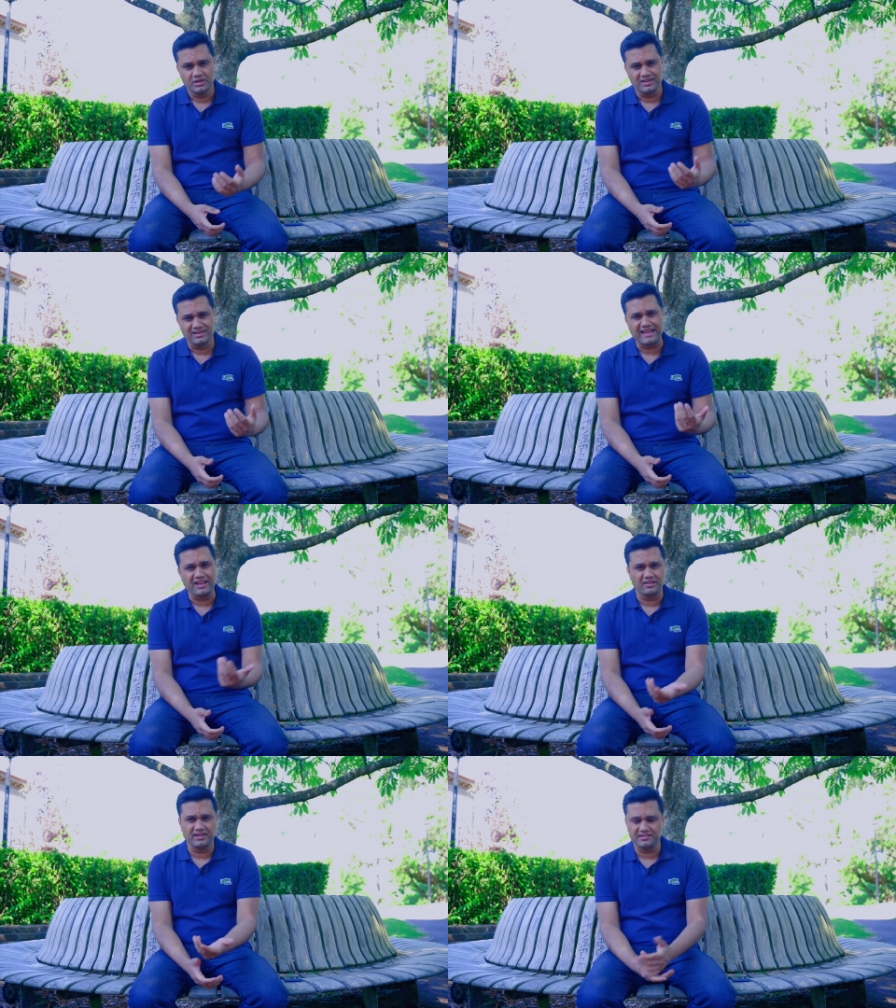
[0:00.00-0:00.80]

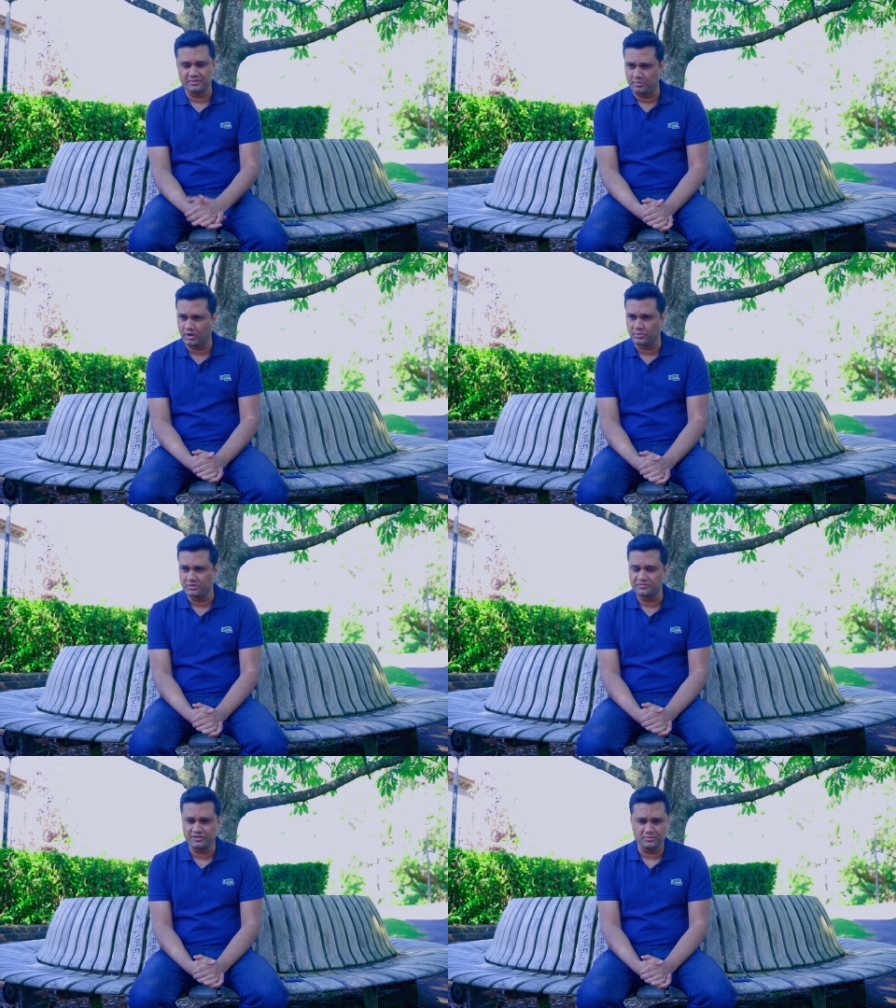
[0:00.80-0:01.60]
analyzing
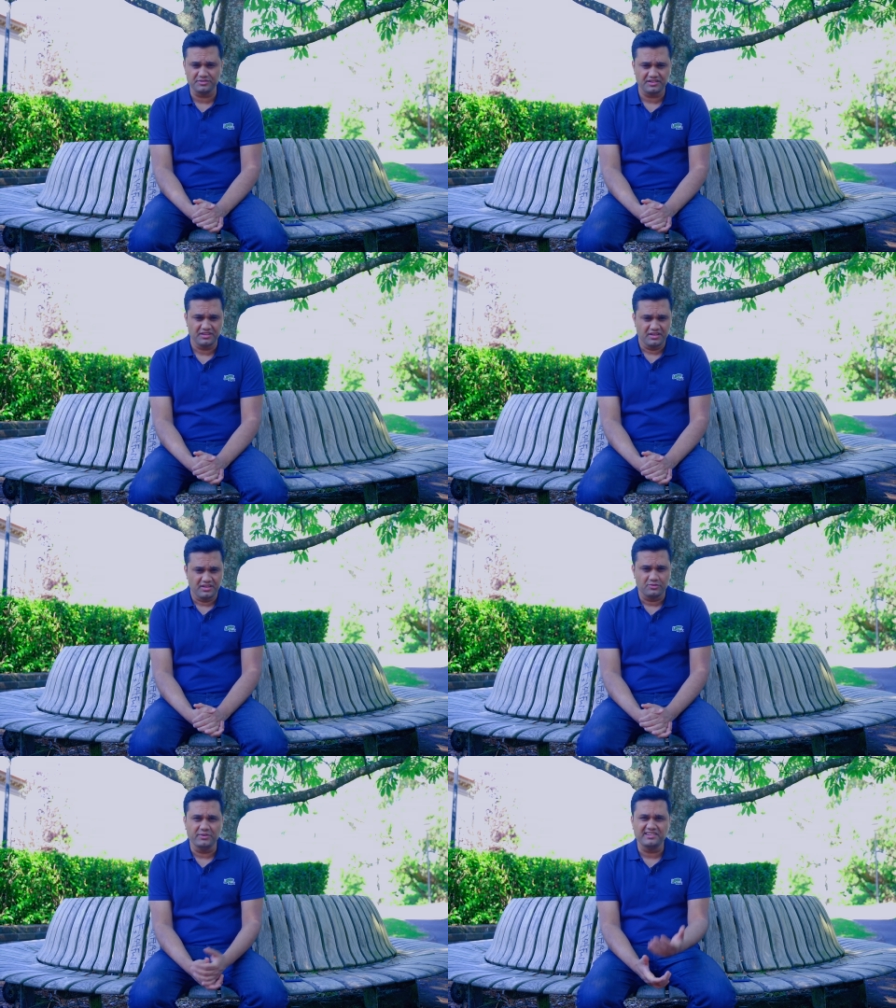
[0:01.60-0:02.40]
Bollywood films.
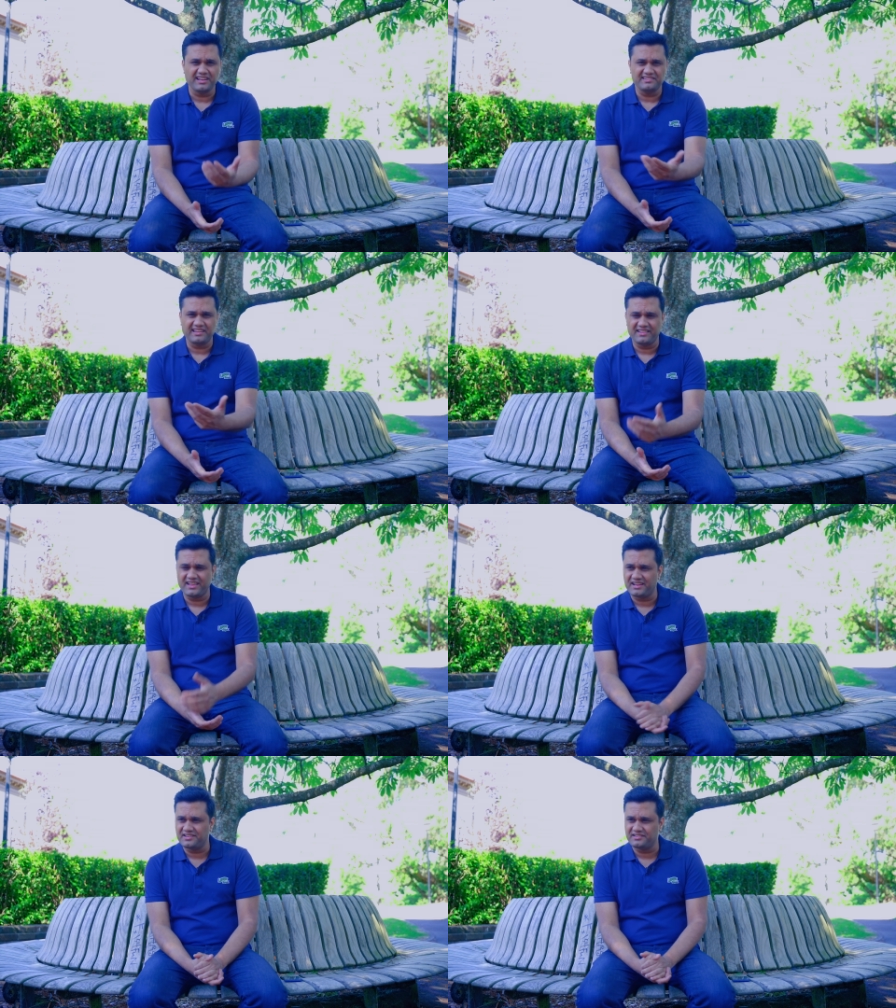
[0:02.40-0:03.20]
The reason I say
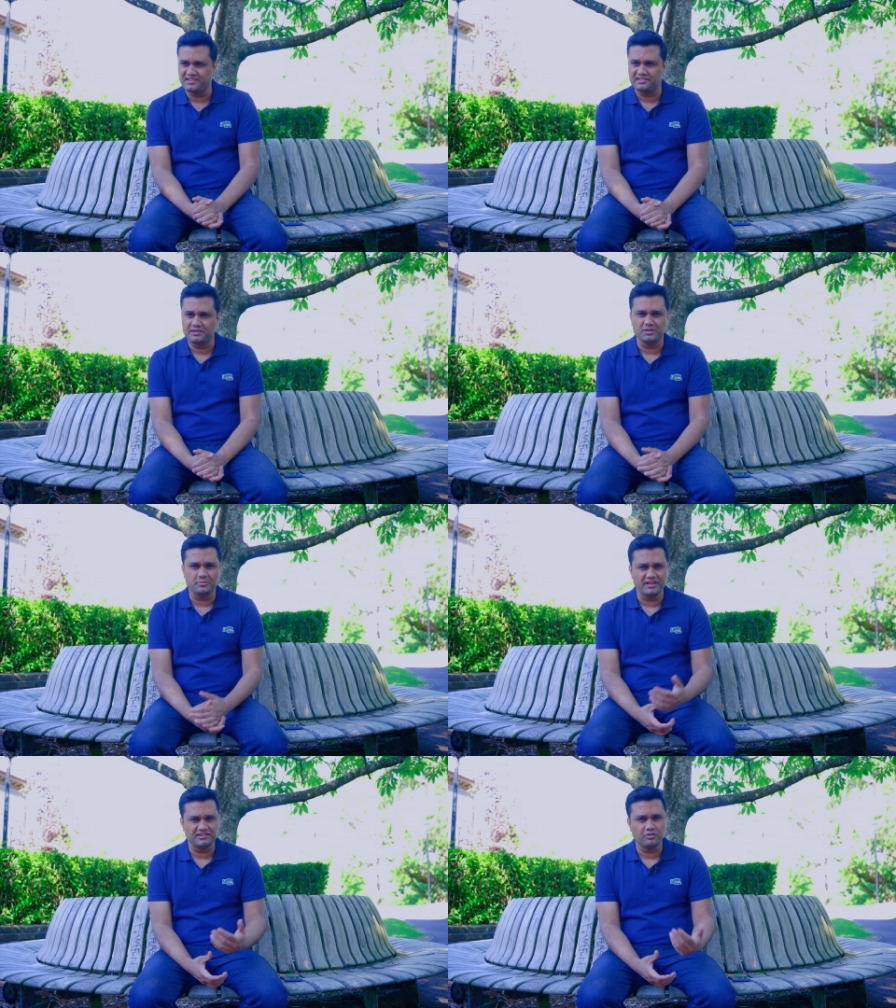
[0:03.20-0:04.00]
that is some of the
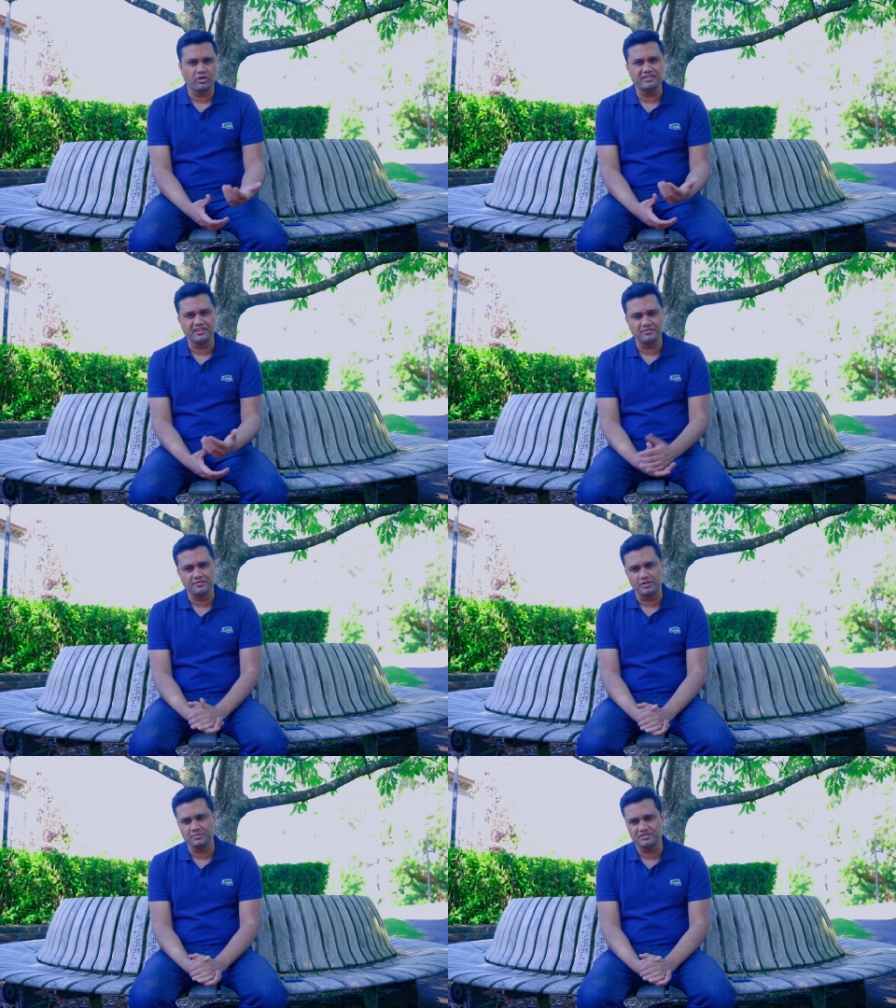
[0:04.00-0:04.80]
biggest grossing
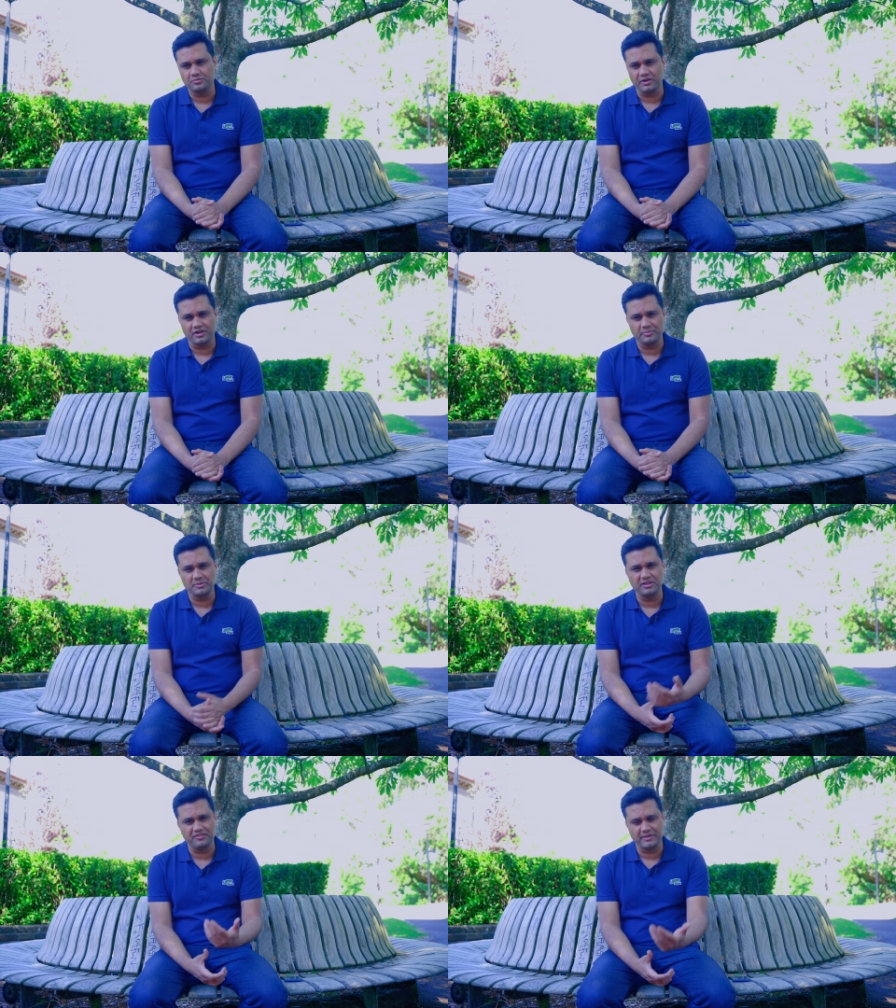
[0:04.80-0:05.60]
films where
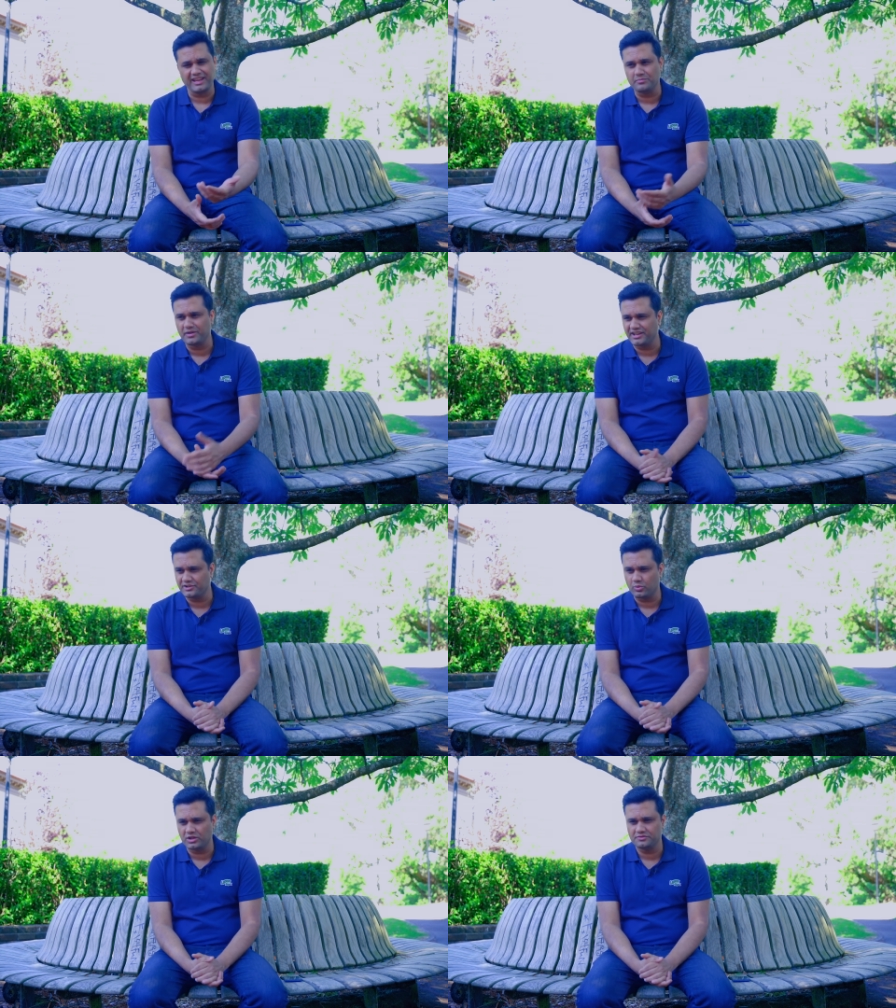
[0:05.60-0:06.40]
people have paid money
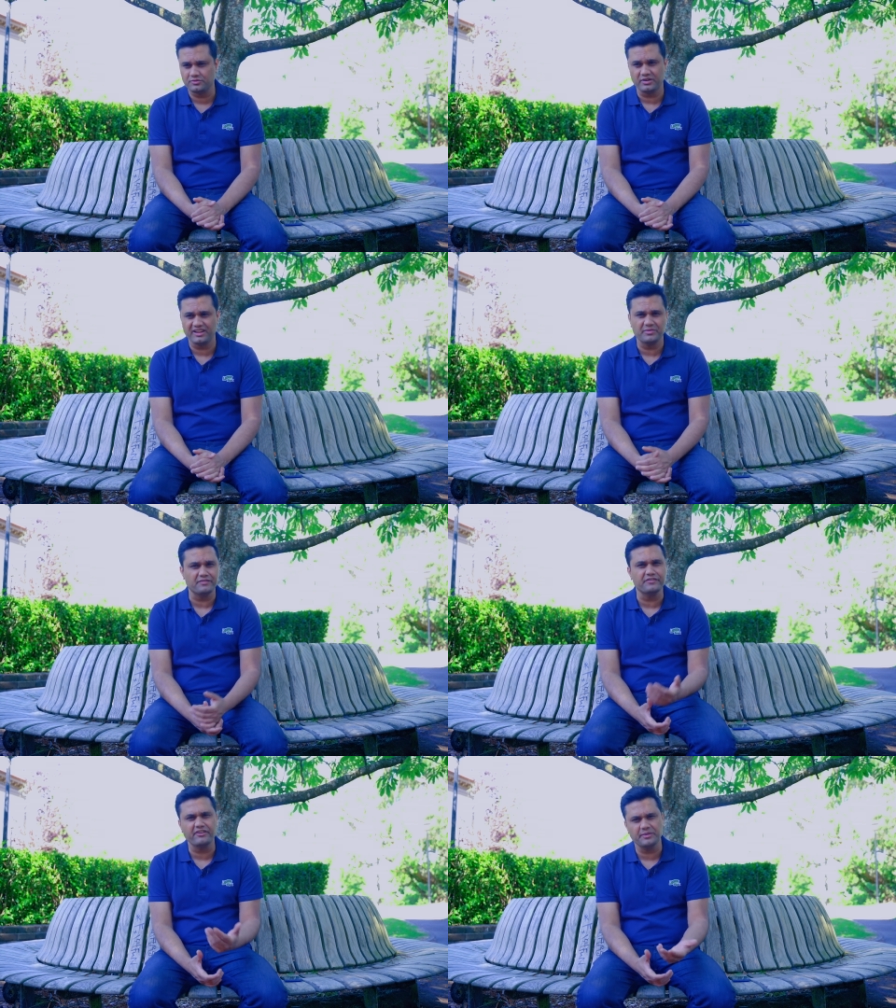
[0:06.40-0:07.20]
to watch for have
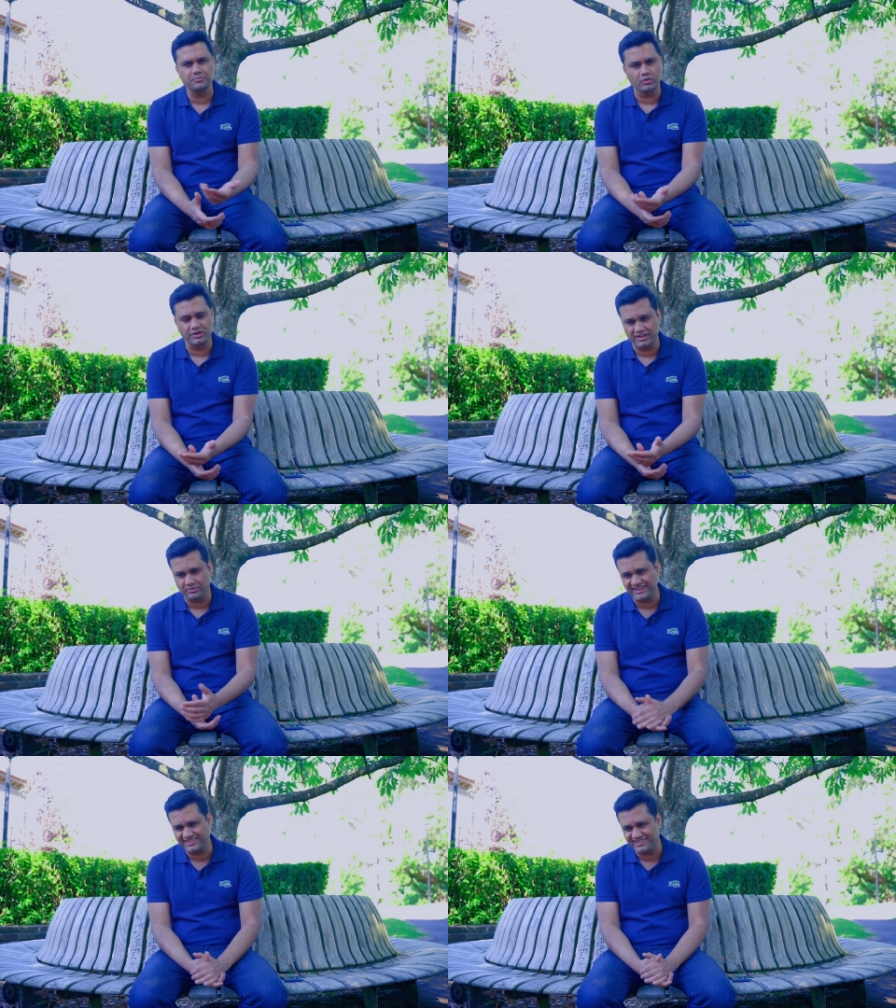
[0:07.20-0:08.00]
been very poorly
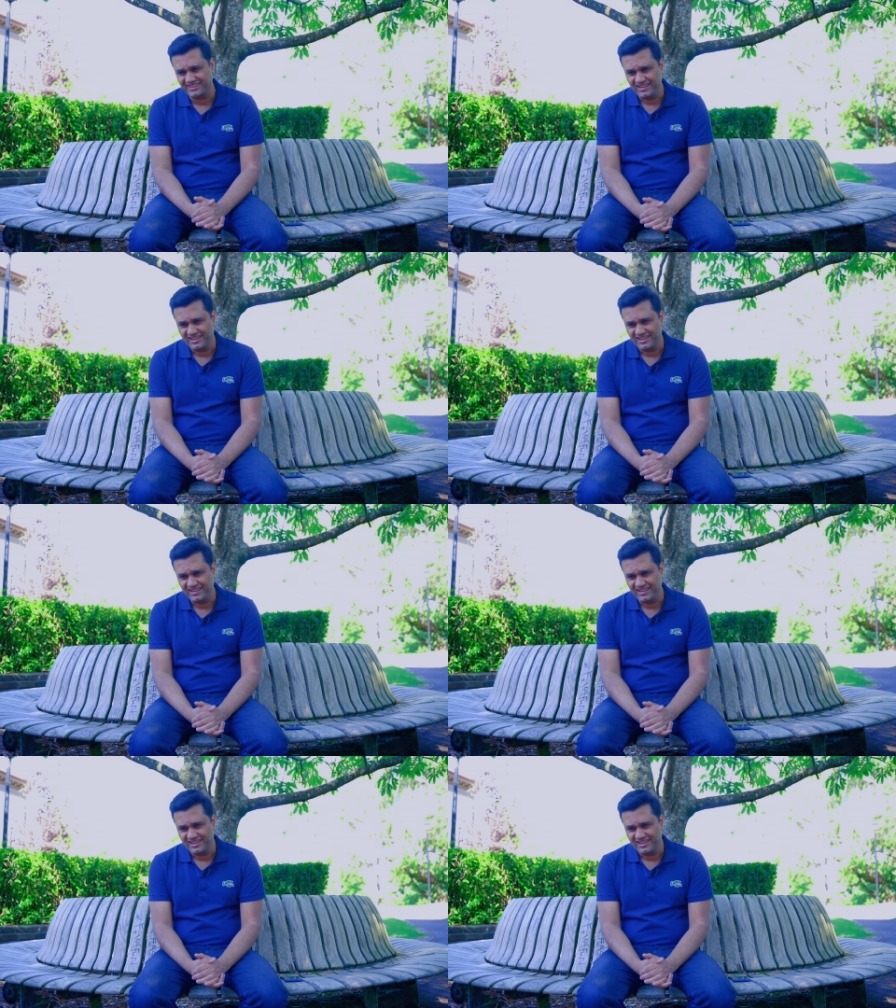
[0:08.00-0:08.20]
rated,